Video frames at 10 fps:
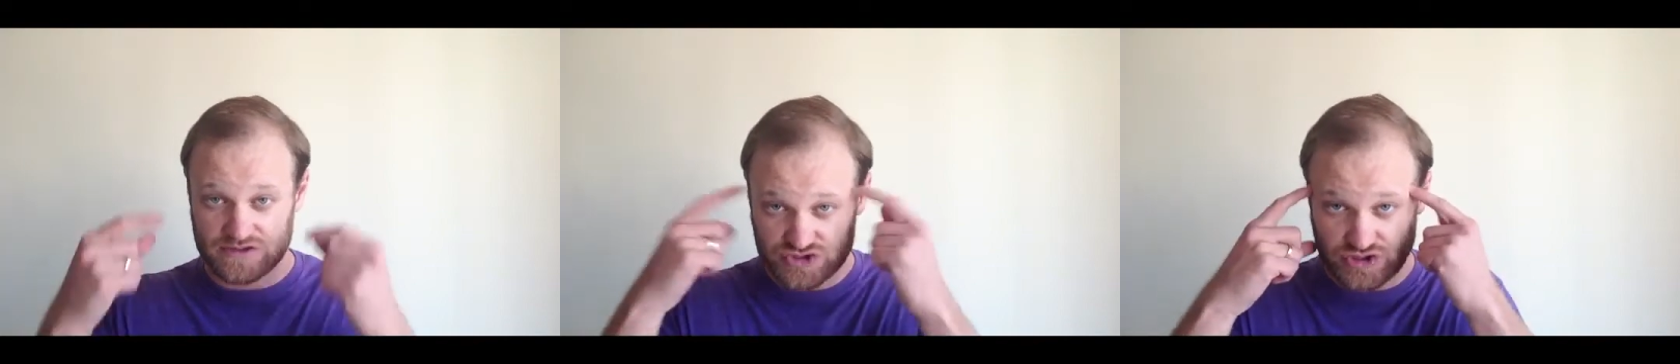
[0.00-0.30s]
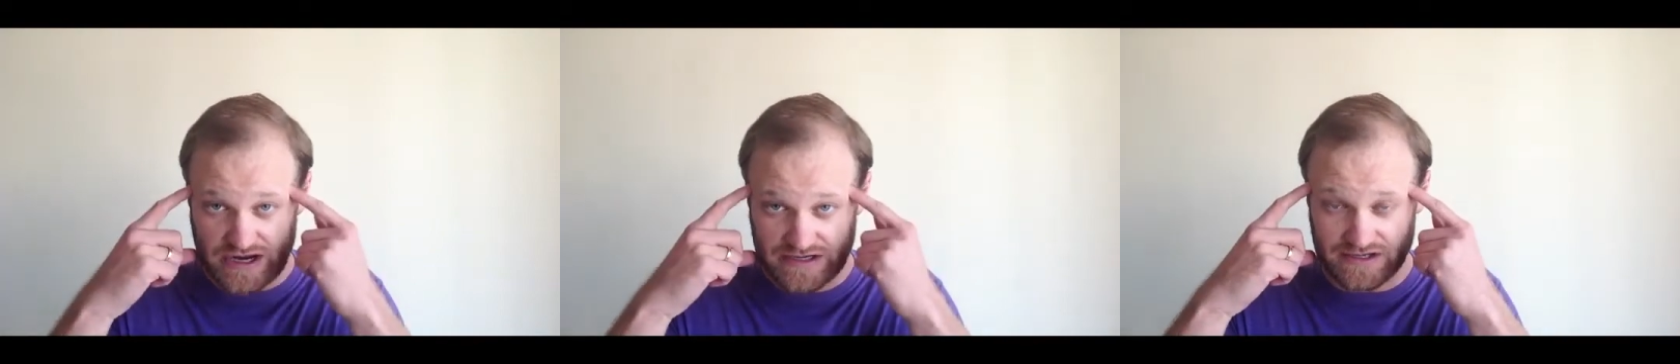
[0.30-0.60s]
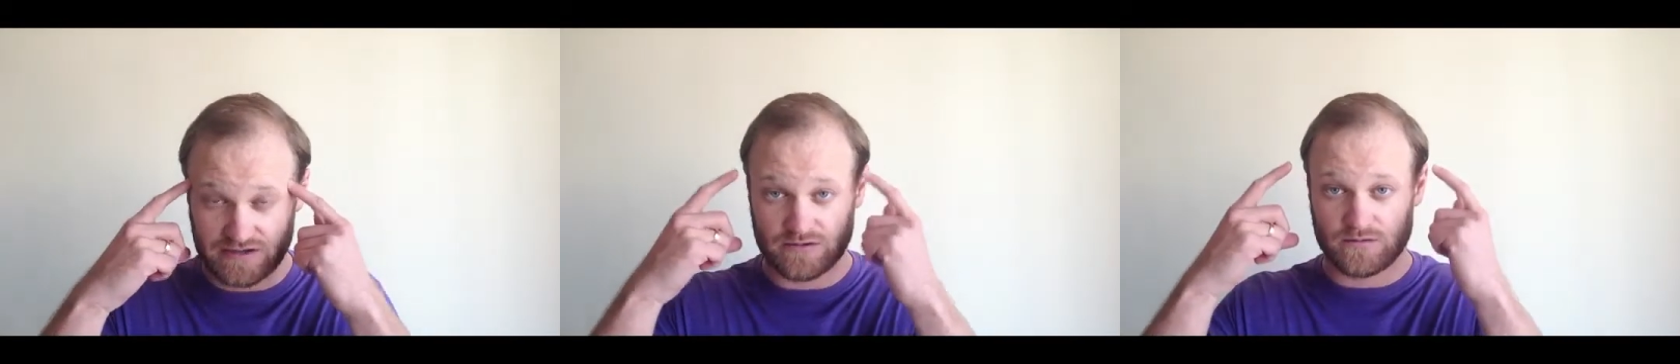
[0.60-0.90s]

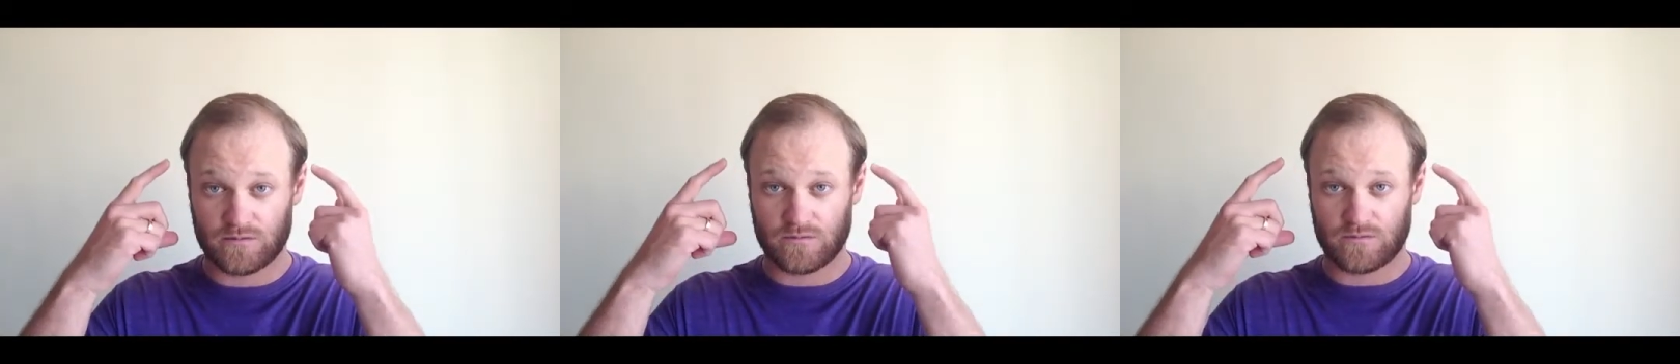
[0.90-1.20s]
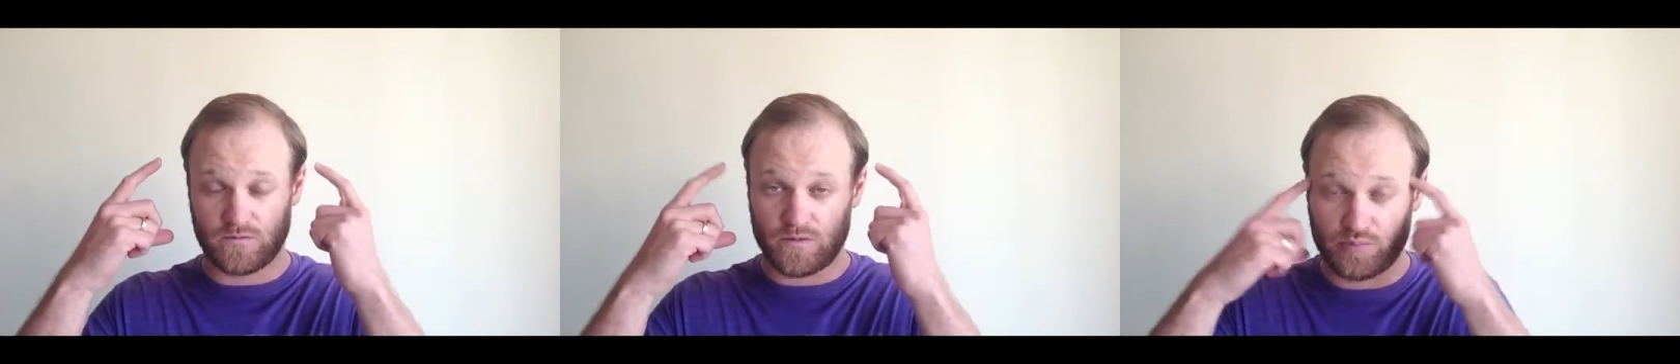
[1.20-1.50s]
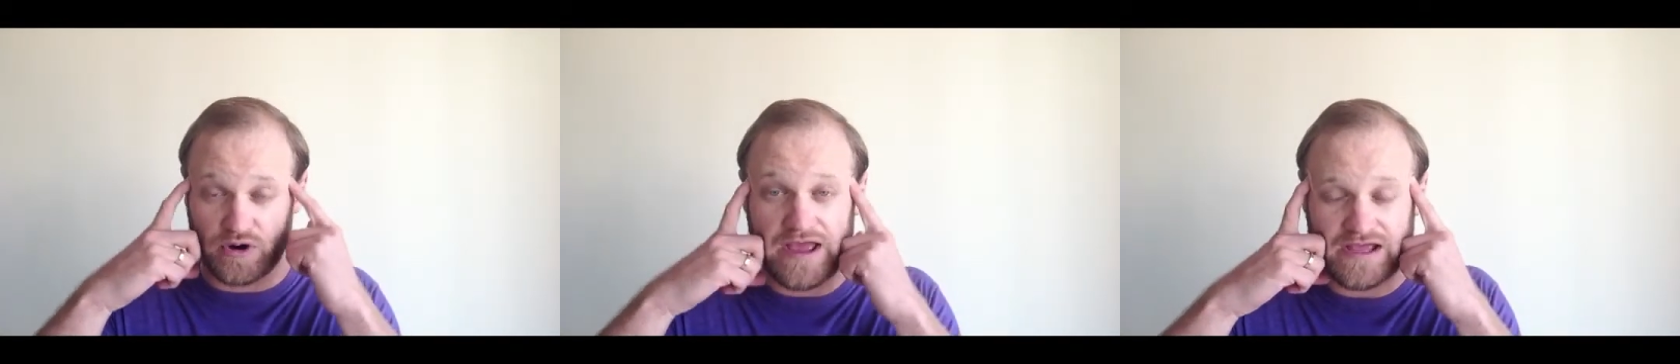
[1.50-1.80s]
training your
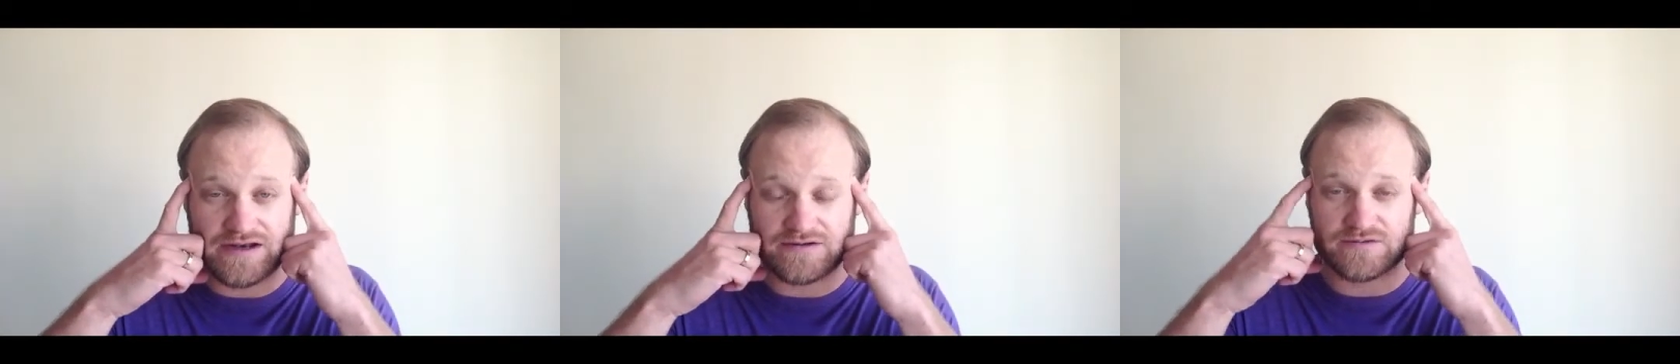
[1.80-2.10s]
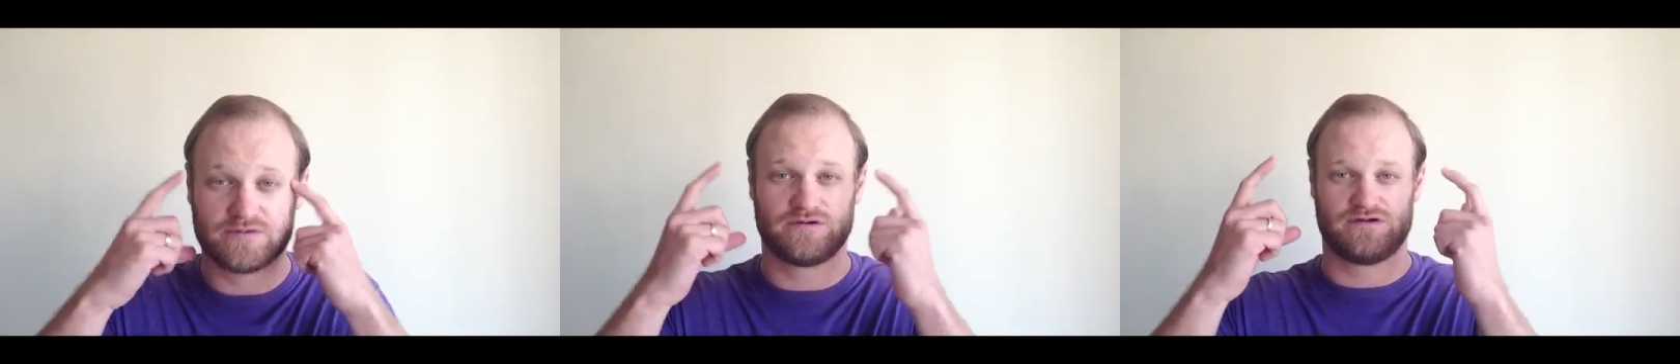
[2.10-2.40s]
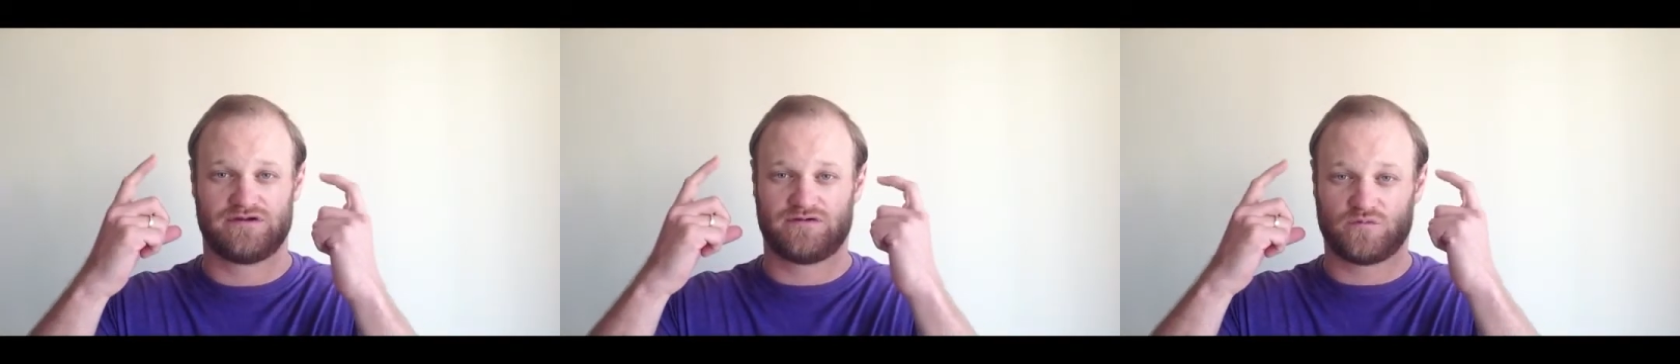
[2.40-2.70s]
brain
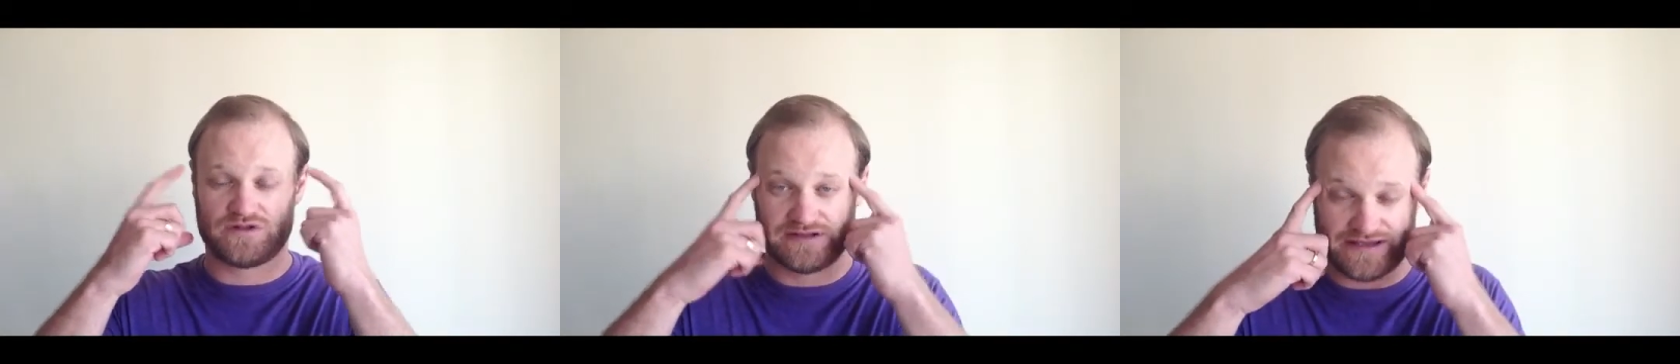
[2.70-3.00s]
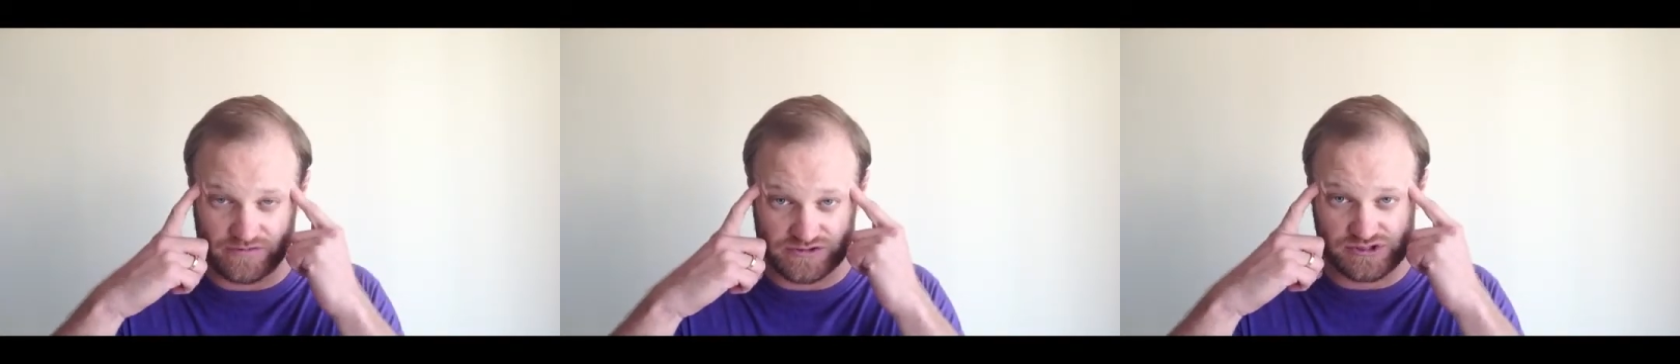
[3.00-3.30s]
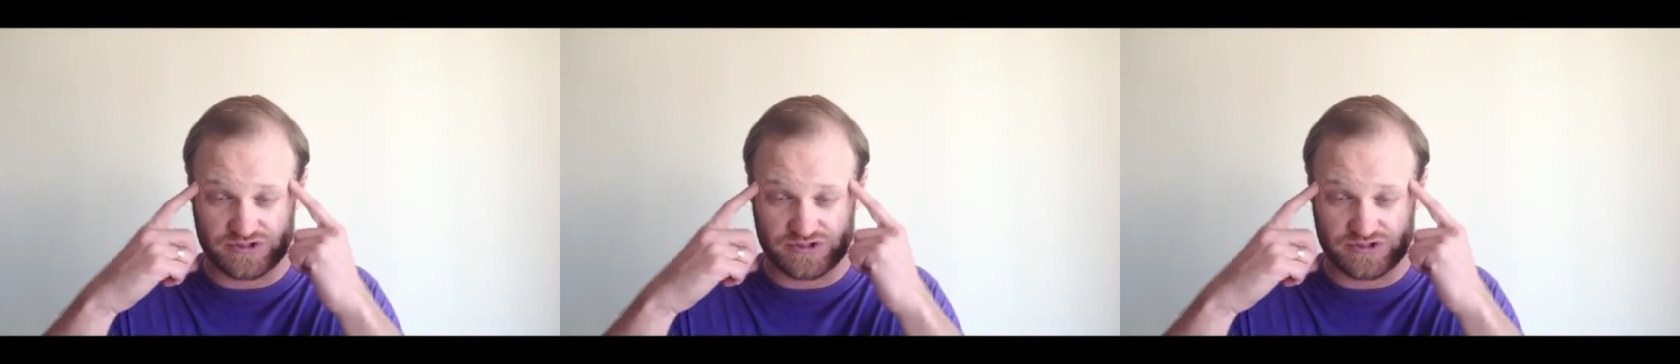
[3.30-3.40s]
with the language.